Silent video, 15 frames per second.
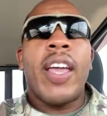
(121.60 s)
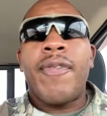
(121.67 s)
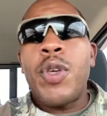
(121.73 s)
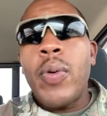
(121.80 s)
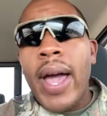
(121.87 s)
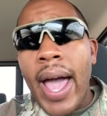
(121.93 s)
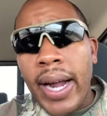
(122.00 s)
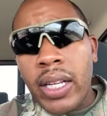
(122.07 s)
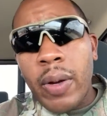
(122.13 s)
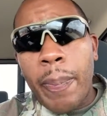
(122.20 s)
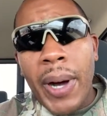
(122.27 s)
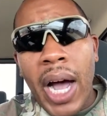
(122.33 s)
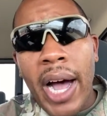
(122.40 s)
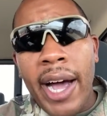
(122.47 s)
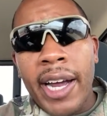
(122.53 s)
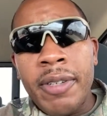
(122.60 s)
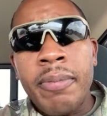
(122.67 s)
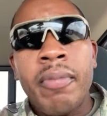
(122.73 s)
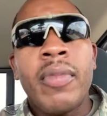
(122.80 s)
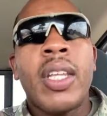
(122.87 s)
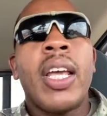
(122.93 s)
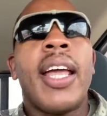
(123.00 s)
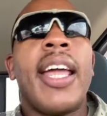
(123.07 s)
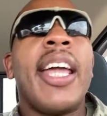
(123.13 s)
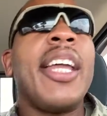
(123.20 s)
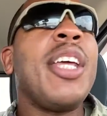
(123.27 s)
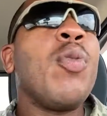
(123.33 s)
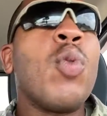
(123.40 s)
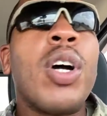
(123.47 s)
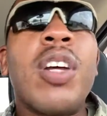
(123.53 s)
If you act upon
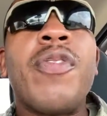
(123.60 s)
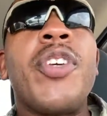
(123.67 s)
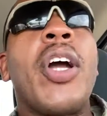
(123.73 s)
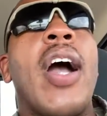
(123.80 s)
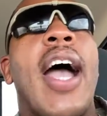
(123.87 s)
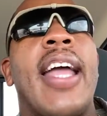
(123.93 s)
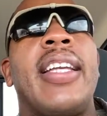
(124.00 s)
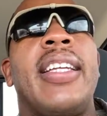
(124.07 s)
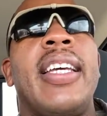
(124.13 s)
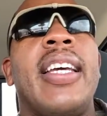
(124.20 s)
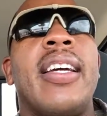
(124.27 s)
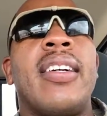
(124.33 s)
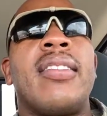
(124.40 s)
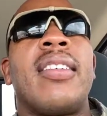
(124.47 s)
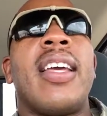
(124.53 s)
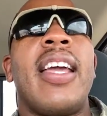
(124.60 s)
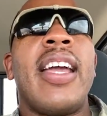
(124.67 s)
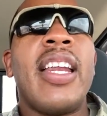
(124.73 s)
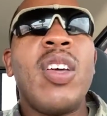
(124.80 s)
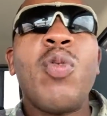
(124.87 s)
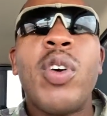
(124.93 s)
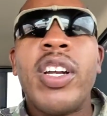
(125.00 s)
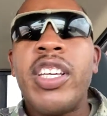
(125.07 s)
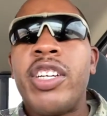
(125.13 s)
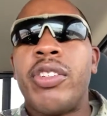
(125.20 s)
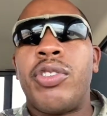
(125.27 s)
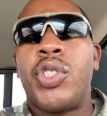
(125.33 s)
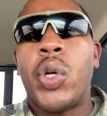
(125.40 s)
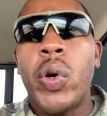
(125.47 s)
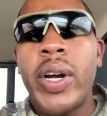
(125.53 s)
any one of your ideas, any one of
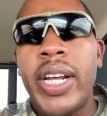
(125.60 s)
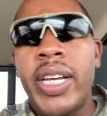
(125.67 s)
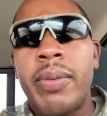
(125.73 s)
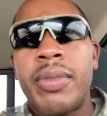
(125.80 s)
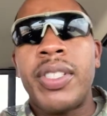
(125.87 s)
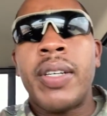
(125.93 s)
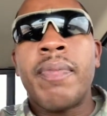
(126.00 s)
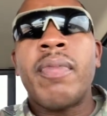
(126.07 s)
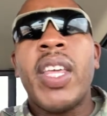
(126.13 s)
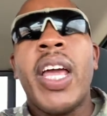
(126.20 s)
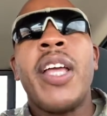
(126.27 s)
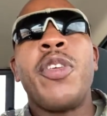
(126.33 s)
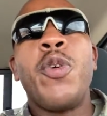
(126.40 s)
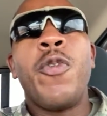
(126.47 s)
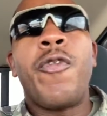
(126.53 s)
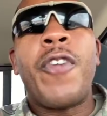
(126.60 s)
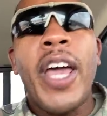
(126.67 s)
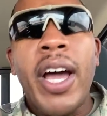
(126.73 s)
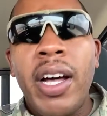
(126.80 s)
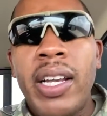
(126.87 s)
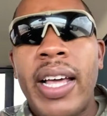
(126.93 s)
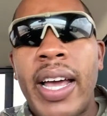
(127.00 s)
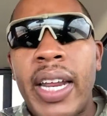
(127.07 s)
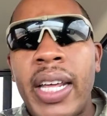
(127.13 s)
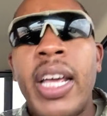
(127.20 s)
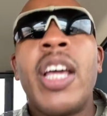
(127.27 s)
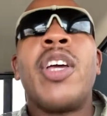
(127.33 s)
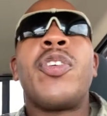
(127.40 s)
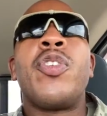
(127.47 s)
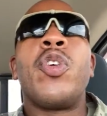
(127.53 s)
your dreams, and you fail at it,
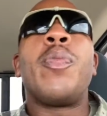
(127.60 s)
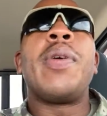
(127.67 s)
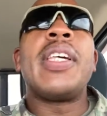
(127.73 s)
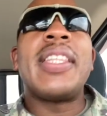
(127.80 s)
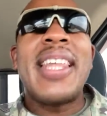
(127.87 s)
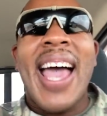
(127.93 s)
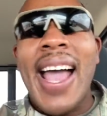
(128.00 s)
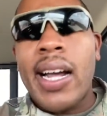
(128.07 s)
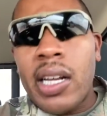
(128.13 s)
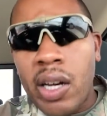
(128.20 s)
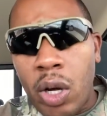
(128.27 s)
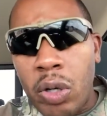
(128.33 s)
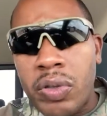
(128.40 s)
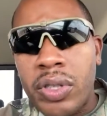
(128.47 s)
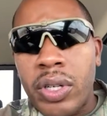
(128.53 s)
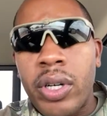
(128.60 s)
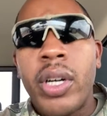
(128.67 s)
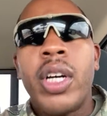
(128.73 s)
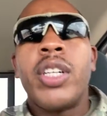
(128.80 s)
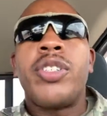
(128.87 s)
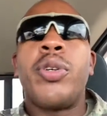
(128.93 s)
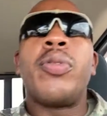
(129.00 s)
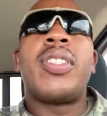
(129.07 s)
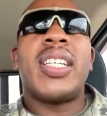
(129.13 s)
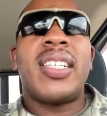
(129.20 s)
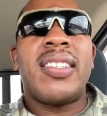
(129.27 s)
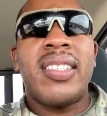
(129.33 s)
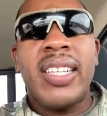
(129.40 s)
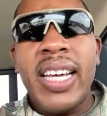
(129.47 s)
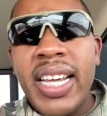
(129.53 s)
you'll be that closer to
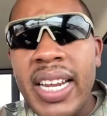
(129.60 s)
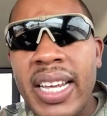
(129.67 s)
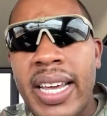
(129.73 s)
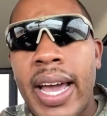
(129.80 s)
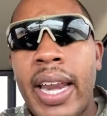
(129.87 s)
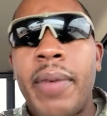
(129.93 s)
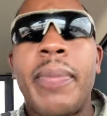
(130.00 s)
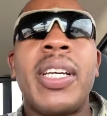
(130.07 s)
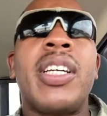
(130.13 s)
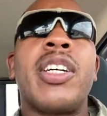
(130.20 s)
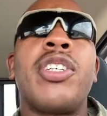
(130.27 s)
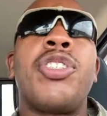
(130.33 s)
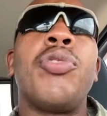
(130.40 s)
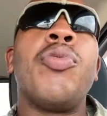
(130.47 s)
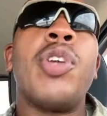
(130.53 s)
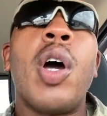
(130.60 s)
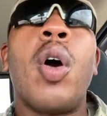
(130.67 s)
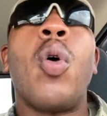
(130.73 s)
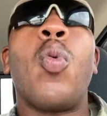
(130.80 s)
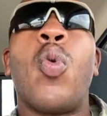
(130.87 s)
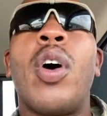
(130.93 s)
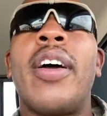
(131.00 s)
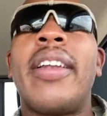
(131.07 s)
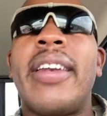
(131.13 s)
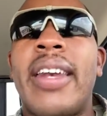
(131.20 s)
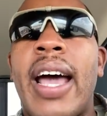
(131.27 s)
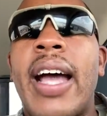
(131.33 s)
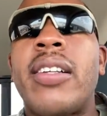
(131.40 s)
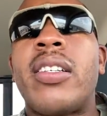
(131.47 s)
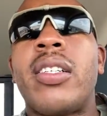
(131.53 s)
succeeding at it because you know what
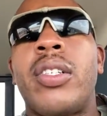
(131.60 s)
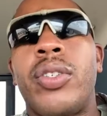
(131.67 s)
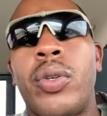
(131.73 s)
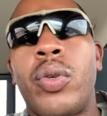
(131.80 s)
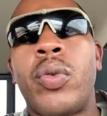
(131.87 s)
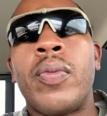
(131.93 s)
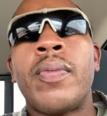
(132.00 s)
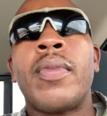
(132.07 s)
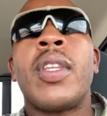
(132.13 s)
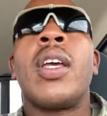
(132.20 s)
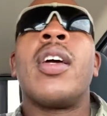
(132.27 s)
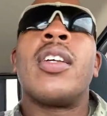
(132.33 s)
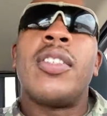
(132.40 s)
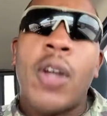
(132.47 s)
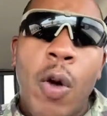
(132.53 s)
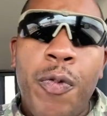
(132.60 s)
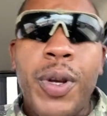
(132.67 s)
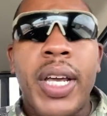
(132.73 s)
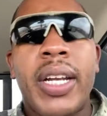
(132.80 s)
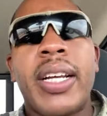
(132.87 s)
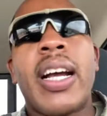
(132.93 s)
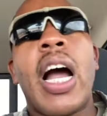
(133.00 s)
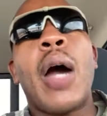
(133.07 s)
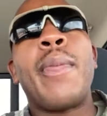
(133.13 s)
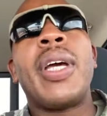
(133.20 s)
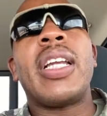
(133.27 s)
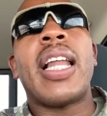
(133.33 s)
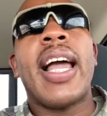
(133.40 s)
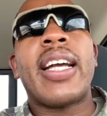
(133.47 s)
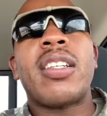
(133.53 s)
not to do. Don't forget to
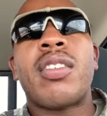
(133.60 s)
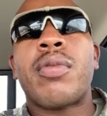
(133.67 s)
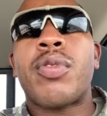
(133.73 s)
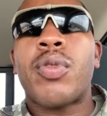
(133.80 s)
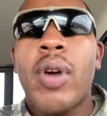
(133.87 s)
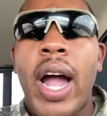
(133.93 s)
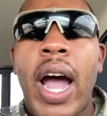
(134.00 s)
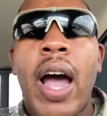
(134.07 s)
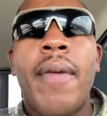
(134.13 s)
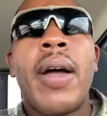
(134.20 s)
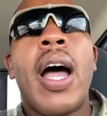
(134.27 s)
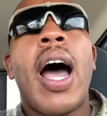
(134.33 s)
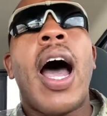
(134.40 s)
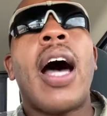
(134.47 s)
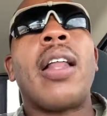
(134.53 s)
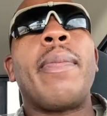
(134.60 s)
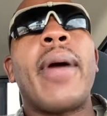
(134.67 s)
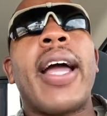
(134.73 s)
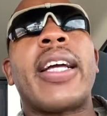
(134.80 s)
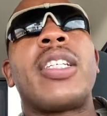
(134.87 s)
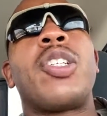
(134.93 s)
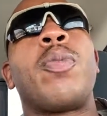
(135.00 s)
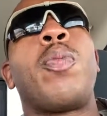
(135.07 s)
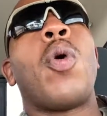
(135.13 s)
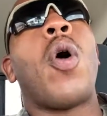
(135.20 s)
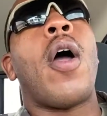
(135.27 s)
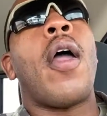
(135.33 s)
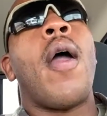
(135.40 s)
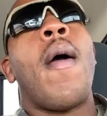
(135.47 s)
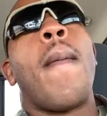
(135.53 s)
comment, like, and subscribe. Holla back at your
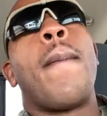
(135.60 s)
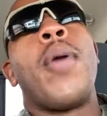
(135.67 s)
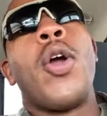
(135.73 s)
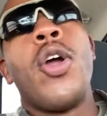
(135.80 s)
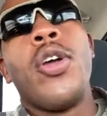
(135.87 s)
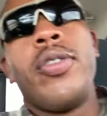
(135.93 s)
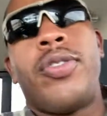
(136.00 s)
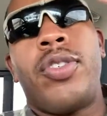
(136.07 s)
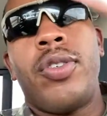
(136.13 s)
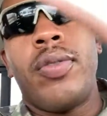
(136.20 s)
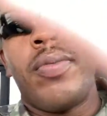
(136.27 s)
boy. Peace.